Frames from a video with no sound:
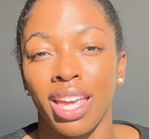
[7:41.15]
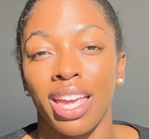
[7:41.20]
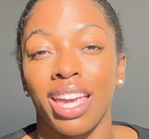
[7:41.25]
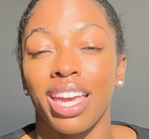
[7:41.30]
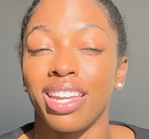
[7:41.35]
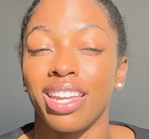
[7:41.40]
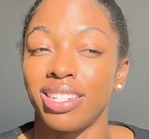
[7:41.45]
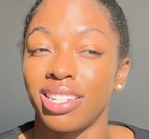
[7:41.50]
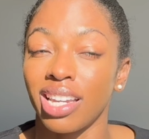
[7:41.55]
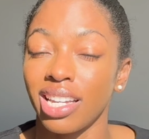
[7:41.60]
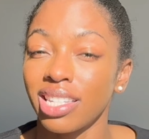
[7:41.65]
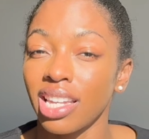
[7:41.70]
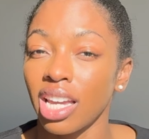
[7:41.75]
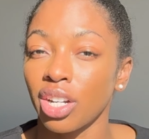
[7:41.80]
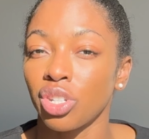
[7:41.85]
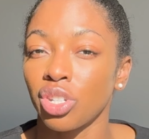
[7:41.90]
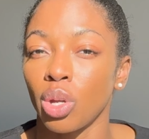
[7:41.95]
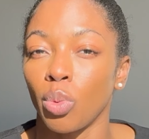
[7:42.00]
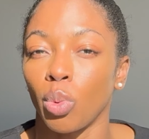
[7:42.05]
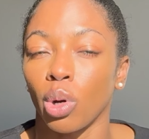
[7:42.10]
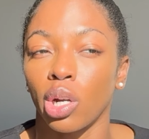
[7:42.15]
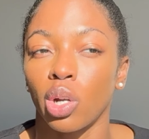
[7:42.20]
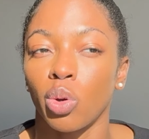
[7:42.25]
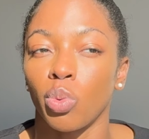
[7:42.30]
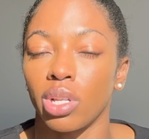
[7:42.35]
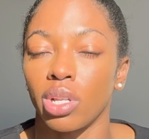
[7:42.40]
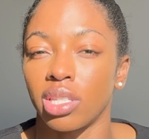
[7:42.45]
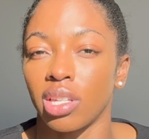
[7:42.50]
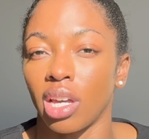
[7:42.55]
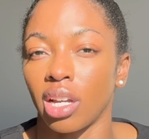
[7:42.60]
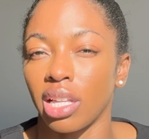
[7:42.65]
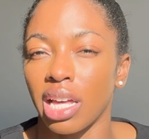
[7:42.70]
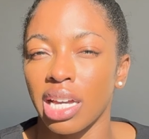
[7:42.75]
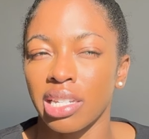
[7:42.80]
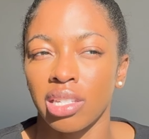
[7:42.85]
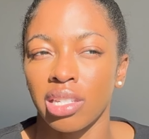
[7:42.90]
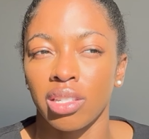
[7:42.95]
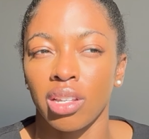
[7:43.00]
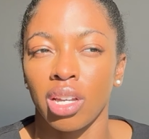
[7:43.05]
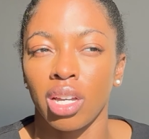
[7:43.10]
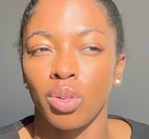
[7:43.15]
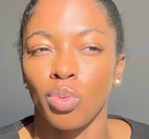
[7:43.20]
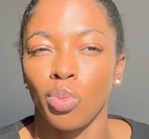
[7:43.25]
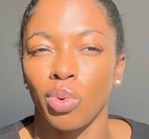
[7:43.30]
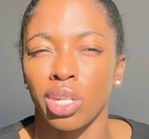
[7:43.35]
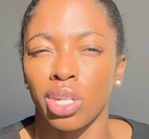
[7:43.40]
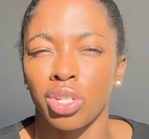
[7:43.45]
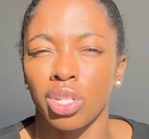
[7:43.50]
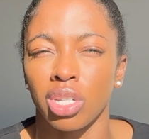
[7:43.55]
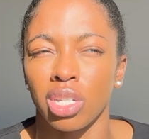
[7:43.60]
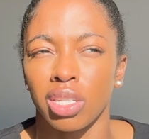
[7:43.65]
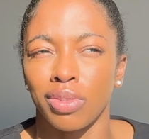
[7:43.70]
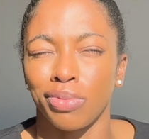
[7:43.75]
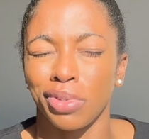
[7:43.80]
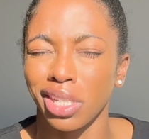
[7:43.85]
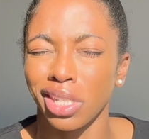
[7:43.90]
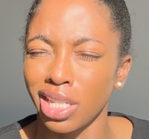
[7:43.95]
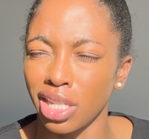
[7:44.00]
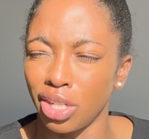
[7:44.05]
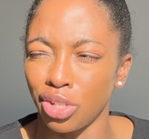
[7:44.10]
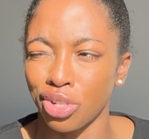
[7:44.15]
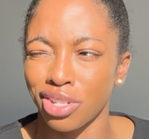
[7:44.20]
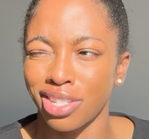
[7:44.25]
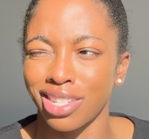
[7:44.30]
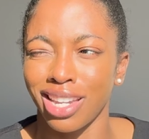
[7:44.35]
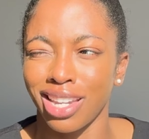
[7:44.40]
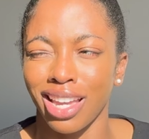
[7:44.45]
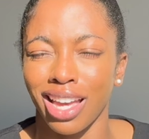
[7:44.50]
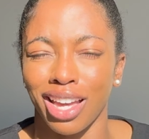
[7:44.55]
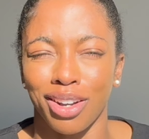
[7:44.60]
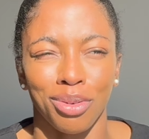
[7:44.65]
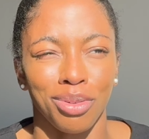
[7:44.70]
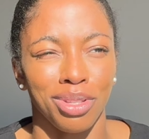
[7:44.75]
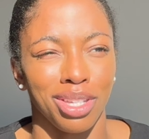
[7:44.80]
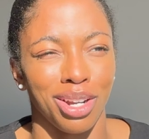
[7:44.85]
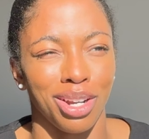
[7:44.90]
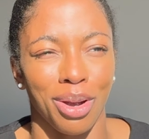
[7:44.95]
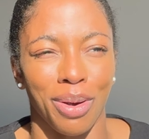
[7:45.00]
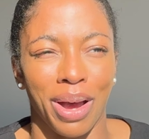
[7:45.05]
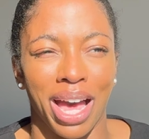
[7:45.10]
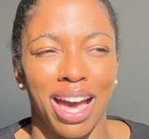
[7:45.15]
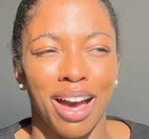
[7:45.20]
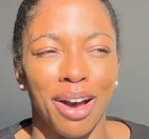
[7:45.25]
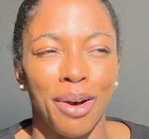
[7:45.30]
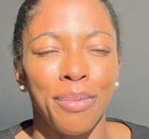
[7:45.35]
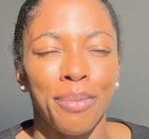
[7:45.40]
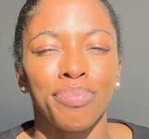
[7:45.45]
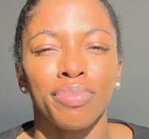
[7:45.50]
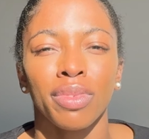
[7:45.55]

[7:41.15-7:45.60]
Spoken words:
It does actually work with sunglasses on, which is very interesting. I don't really know how.